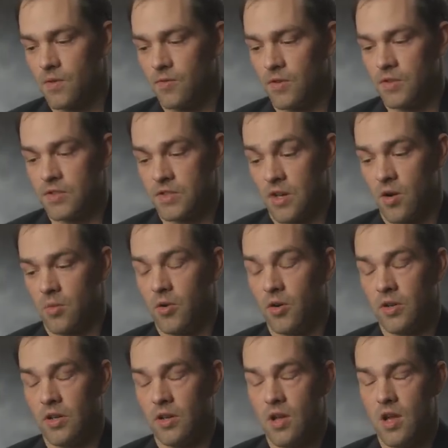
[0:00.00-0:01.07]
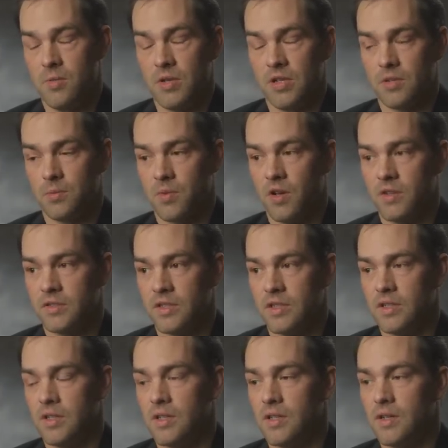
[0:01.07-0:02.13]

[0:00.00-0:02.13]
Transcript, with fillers: for the ceremony and meet the president,